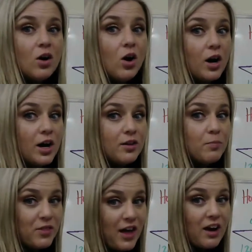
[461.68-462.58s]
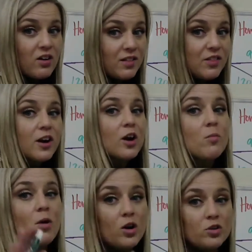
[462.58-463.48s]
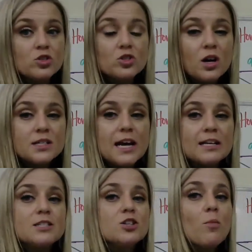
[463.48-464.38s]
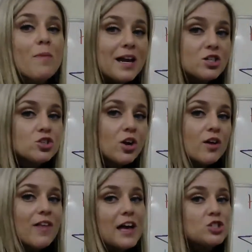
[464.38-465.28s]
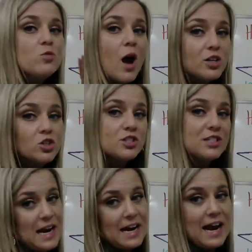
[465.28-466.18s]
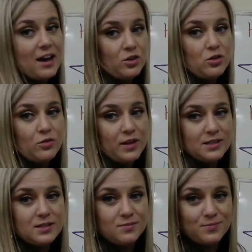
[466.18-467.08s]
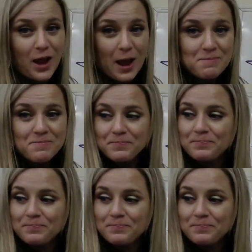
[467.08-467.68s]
on Pythagorean theorem on your STAR test. So make sure that you understand how to do this, okay?